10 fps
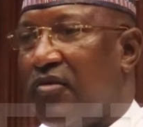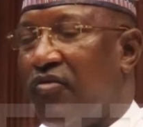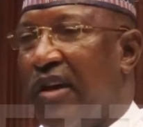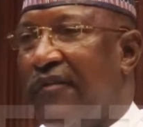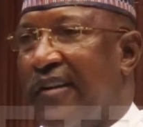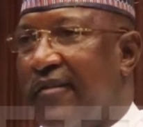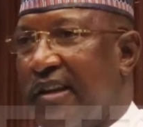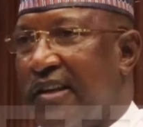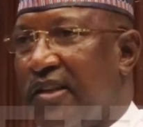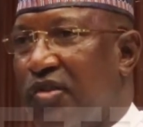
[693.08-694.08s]
We are very
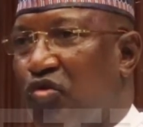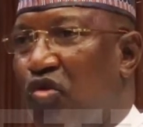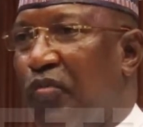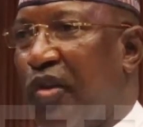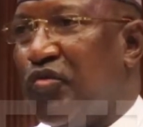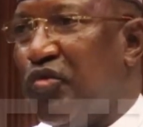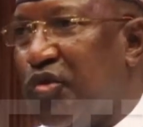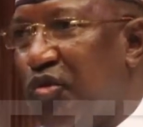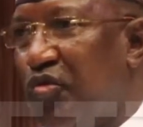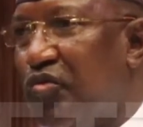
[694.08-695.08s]
ready to cooperate with
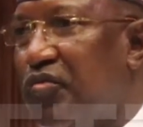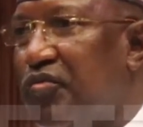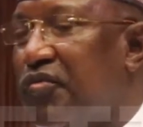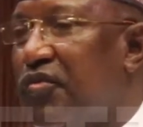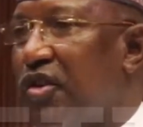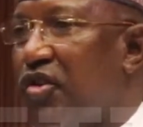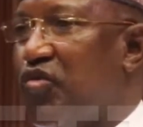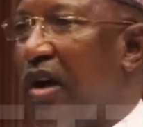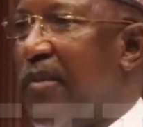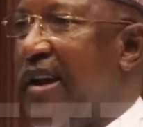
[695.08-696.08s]
you
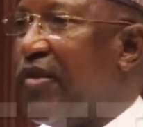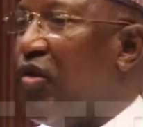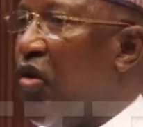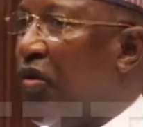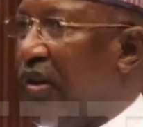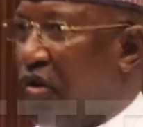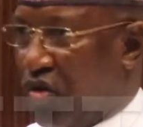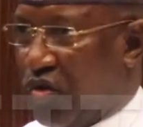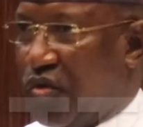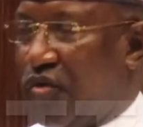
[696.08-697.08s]
to amend all the
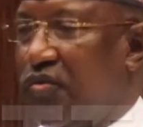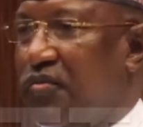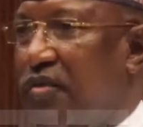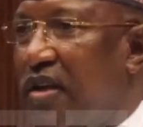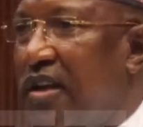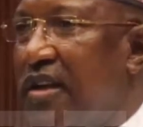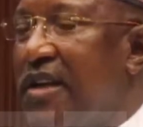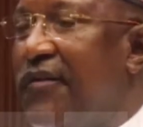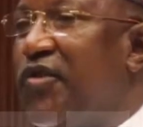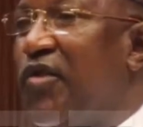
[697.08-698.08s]
laws,
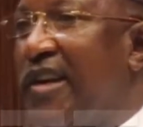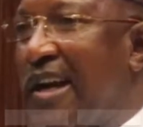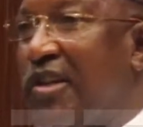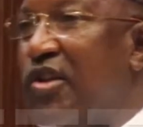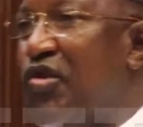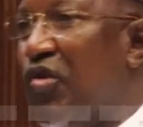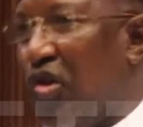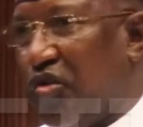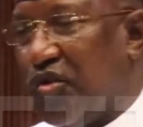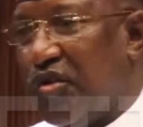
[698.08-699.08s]
even to enact new
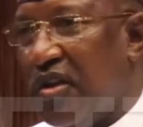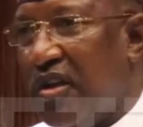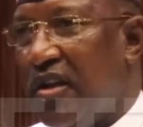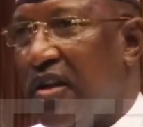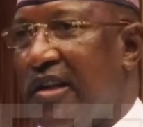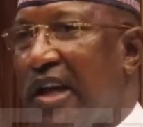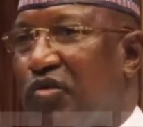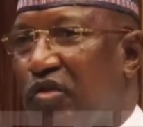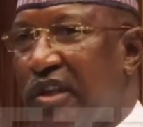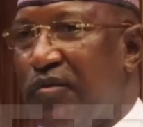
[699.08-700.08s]
laws that
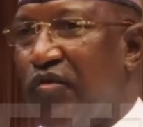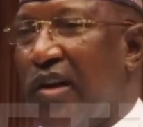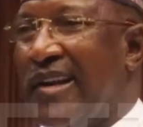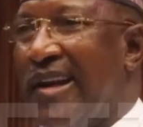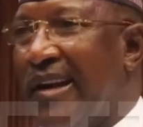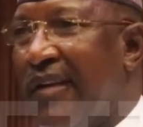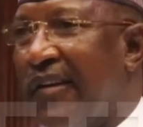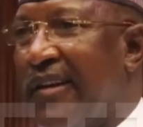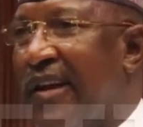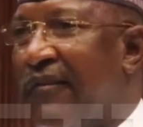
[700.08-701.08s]
will give you an
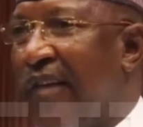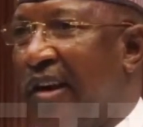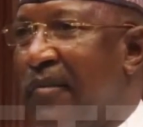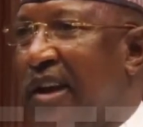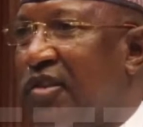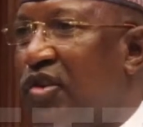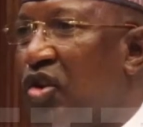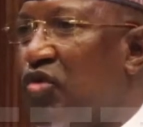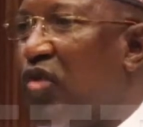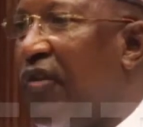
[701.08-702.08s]
enabling environment
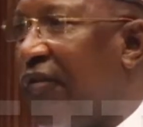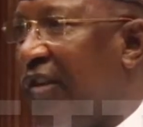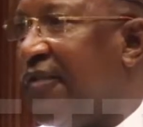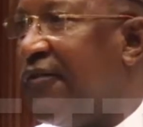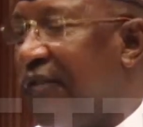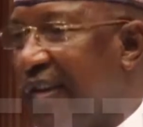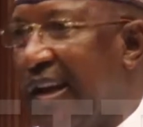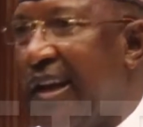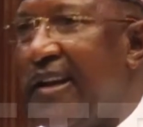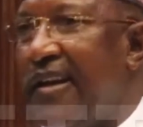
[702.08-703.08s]
to operate
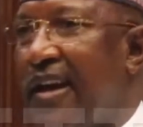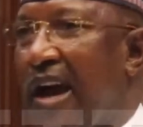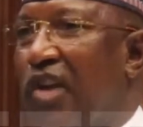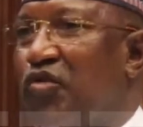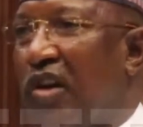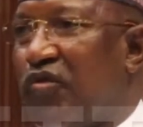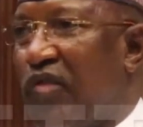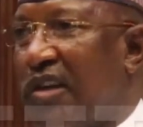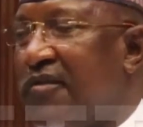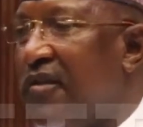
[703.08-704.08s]
freely and to
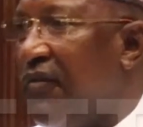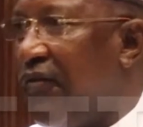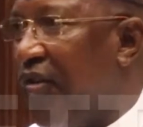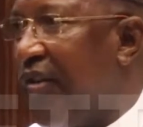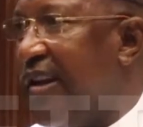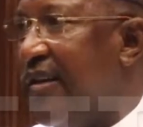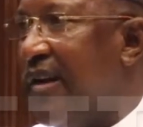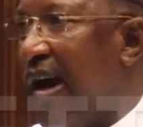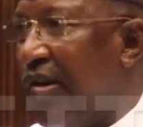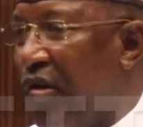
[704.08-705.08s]
attract foreign
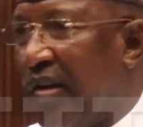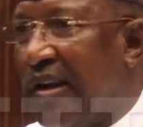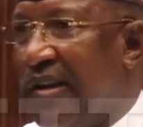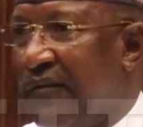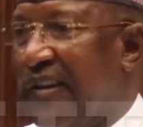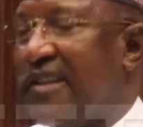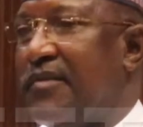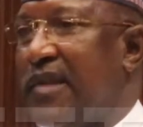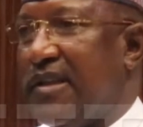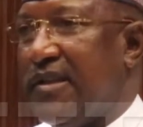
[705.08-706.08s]
and local
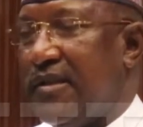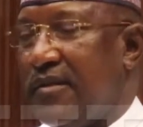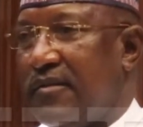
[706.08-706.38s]
investments.